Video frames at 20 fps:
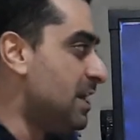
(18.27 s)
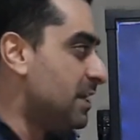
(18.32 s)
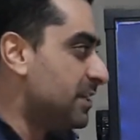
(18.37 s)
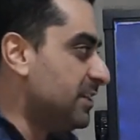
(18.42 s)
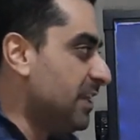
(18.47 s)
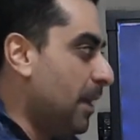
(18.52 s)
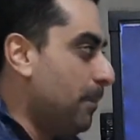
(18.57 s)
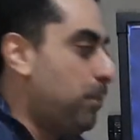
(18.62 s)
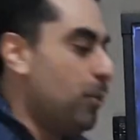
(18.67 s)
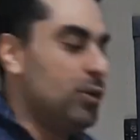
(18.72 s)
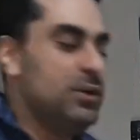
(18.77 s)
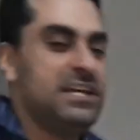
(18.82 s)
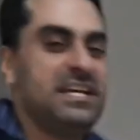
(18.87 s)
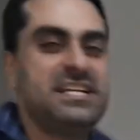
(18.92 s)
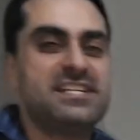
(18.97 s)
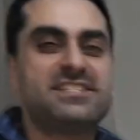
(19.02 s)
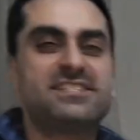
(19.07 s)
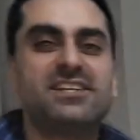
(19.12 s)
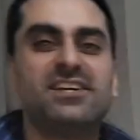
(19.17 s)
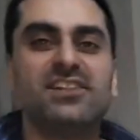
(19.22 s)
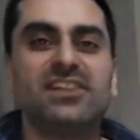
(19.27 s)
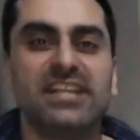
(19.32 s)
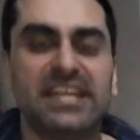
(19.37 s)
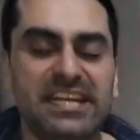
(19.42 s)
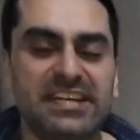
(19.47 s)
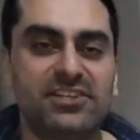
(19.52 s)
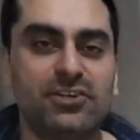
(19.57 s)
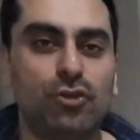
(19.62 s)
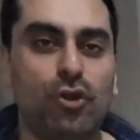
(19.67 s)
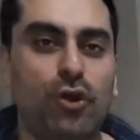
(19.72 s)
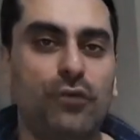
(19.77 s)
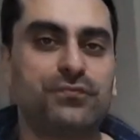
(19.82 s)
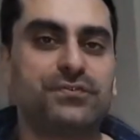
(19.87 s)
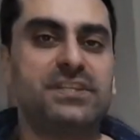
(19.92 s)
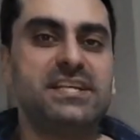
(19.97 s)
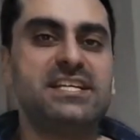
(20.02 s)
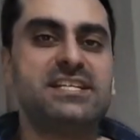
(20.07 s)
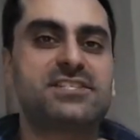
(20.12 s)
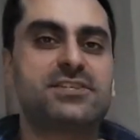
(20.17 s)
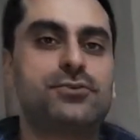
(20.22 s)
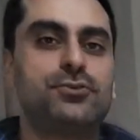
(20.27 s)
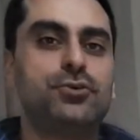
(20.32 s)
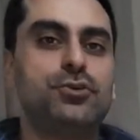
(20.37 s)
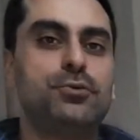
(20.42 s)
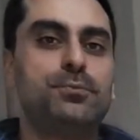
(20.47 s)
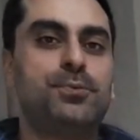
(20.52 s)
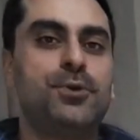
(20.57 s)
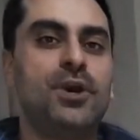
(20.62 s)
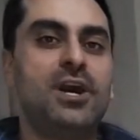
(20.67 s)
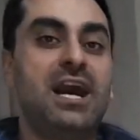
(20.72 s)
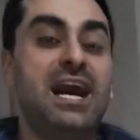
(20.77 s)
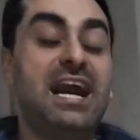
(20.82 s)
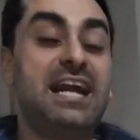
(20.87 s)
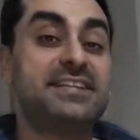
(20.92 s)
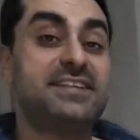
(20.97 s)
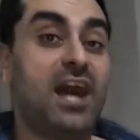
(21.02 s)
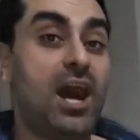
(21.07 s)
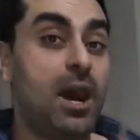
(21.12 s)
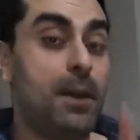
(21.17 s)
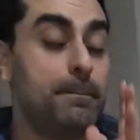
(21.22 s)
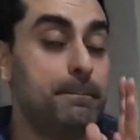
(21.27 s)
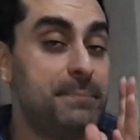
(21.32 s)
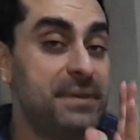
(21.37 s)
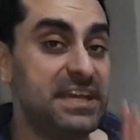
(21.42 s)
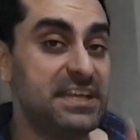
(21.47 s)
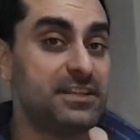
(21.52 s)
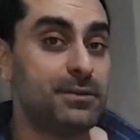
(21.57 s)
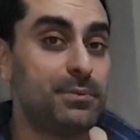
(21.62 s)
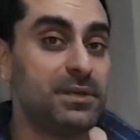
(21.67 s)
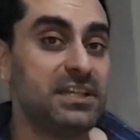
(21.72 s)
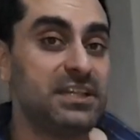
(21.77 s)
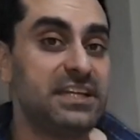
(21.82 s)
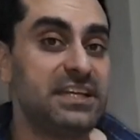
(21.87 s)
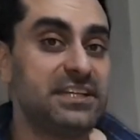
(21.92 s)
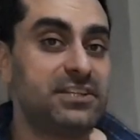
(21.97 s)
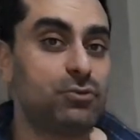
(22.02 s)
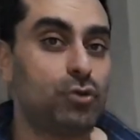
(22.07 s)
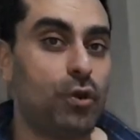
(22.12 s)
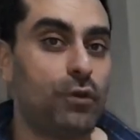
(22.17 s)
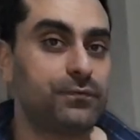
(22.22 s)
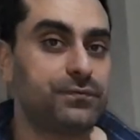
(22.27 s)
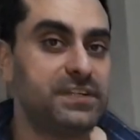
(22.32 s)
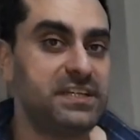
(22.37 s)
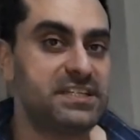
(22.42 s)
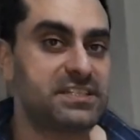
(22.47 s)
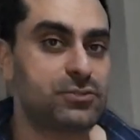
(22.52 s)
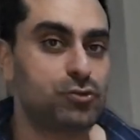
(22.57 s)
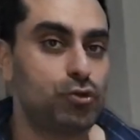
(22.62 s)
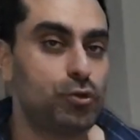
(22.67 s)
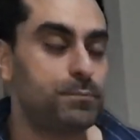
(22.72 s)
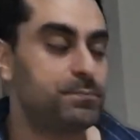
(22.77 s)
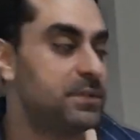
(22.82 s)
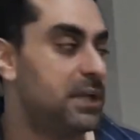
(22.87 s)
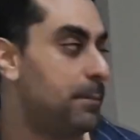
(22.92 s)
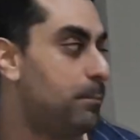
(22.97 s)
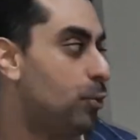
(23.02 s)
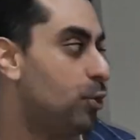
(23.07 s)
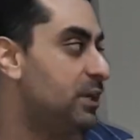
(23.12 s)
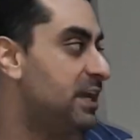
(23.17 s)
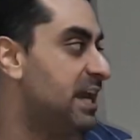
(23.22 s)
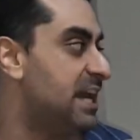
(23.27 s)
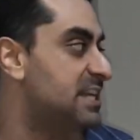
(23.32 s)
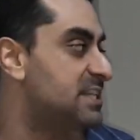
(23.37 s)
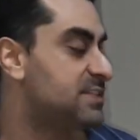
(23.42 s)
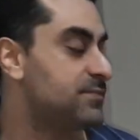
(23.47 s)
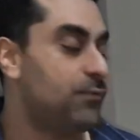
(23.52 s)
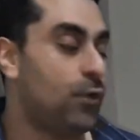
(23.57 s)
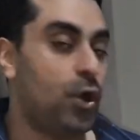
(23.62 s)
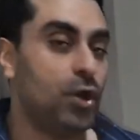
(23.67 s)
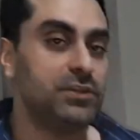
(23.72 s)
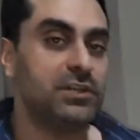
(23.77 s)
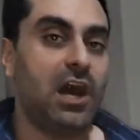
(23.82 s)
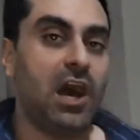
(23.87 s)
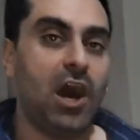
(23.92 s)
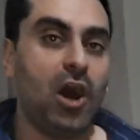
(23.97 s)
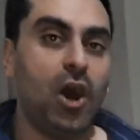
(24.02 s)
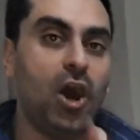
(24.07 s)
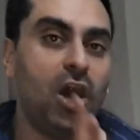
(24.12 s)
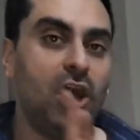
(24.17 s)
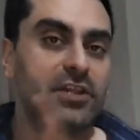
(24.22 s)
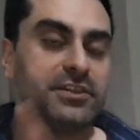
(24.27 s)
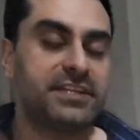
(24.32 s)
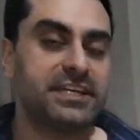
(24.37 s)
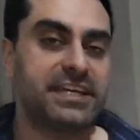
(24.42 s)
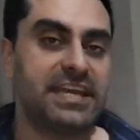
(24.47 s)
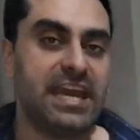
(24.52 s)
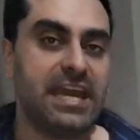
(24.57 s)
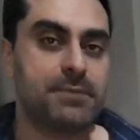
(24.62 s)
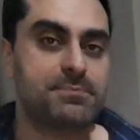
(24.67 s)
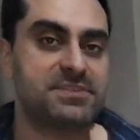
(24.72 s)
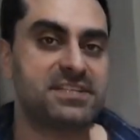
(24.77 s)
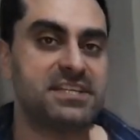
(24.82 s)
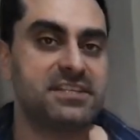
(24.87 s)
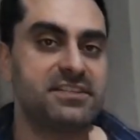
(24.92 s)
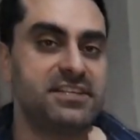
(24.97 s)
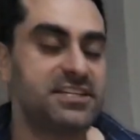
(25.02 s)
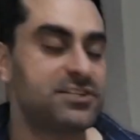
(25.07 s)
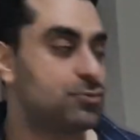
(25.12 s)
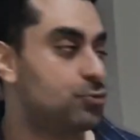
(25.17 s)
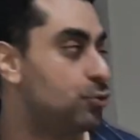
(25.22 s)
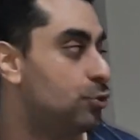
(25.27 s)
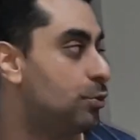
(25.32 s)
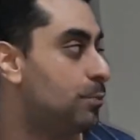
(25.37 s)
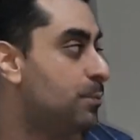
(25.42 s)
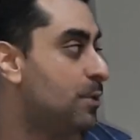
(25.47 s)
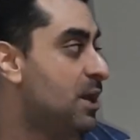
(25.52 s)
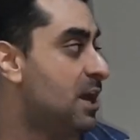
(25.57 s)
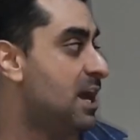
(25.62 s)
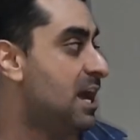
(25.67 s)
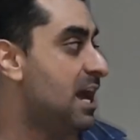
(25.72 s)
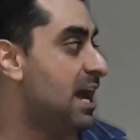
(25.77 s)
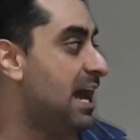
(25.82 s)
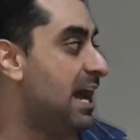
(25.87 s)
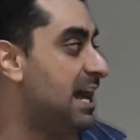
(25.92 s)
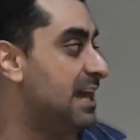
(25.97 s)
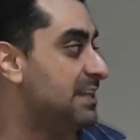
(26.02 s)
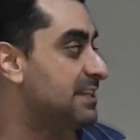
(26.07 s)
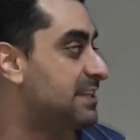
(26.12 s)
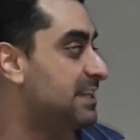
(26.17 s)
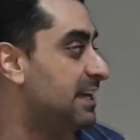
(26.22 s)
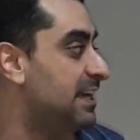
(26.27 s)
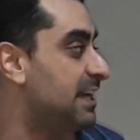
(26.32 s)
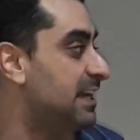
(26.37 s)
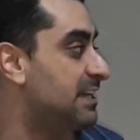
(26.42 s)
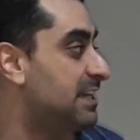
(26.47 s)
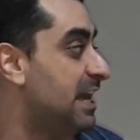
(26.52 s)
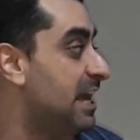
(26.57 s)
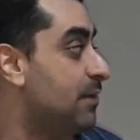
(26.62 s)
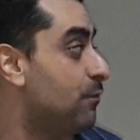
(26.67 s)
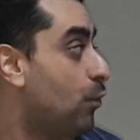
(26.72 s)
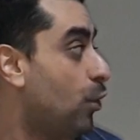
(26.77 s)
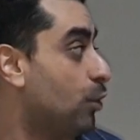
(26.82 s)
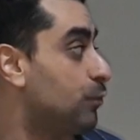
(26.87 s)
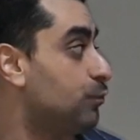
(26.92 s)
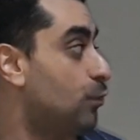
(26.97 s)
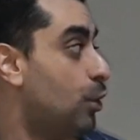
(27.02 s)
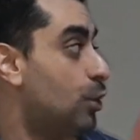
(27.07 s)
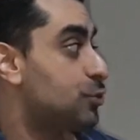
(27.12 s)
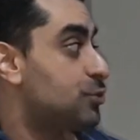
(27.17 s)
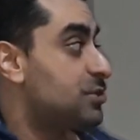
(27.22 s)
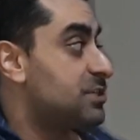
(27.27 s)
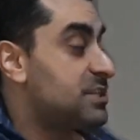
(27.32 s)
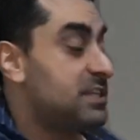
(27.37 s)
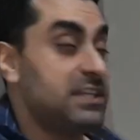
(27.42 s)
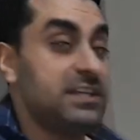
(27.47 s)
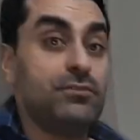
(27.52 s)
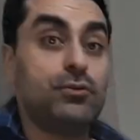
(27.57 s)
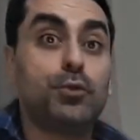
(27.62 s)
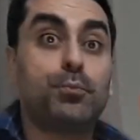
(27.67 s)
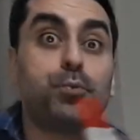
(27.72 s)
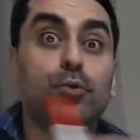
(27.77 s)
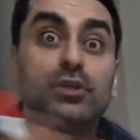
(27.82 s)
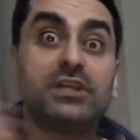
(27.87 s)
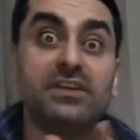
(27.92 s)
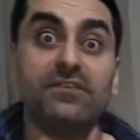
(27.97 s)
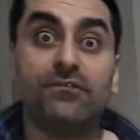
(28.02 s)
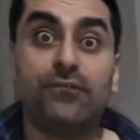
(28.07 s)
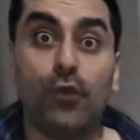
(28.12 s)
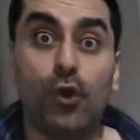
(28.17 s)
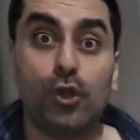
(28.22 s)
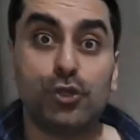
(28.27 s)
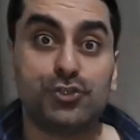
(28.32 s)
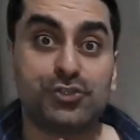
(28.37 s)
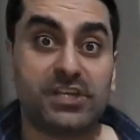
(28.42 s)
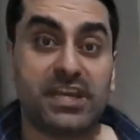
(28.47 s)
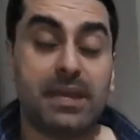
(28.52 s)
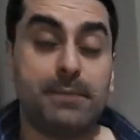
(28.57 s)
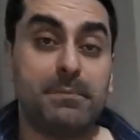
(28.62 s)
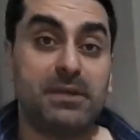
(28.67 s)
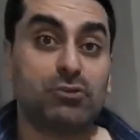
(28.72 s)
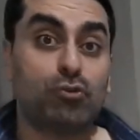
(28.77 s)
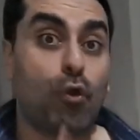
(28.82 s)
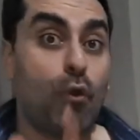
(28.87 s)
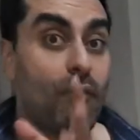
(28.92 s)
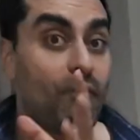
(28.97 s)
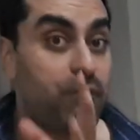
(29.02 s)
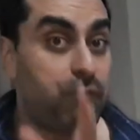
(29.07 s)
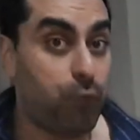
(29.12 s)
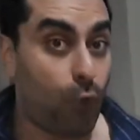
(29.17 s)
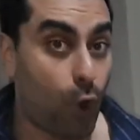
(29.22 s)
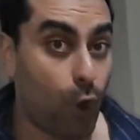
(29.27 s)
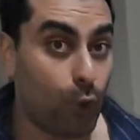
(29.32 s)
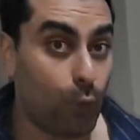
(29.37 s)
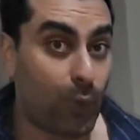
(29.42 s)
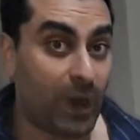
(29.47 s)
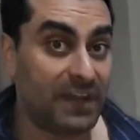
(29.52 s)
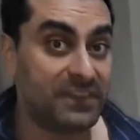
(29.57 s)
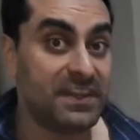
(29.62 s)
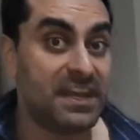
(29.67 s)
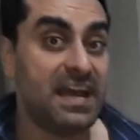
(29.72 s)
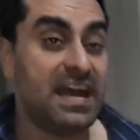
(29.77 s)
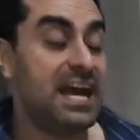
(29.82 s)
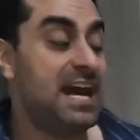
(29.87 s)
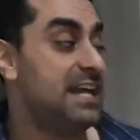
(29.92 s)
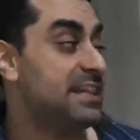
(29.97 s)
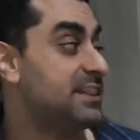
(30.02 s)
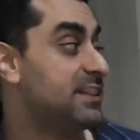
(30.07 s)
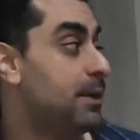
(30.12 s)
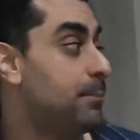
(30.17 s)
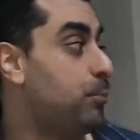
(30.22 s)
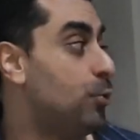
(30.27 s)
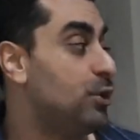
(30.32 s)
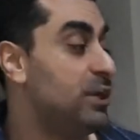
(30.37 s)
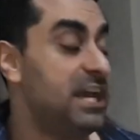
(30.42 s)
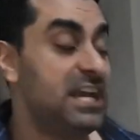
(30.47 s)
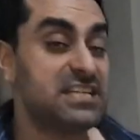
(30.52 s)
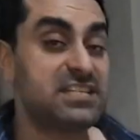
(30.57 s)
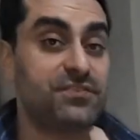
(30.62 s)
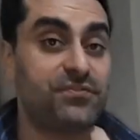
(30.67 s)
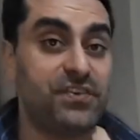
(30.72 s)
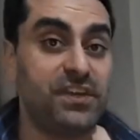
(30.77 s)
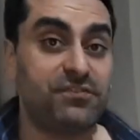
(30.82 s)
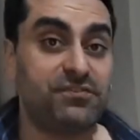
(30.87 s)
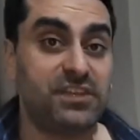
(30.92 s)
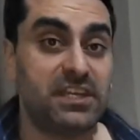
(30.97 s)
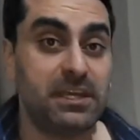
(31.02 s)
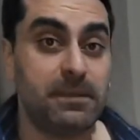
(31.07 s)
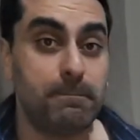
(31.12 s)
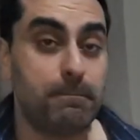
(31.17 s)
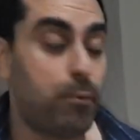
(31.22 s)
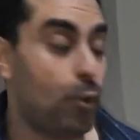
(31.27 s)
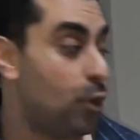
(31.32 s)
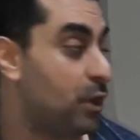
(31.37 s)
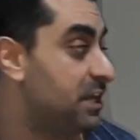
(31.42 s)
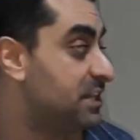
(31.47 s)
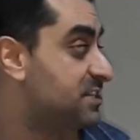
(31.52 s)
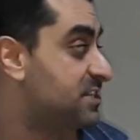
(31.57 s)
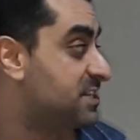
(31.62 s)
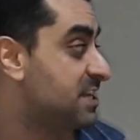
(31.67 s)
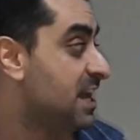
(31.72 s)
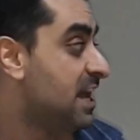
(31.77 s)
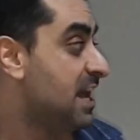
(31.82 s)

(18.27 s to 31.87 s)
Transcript: Napoli is the leader of this group and unbeatable leader of this group. Napoli has won all the games in this group. And they won versus Liverpool in first game at home 4-1, and Napoli has 15 points.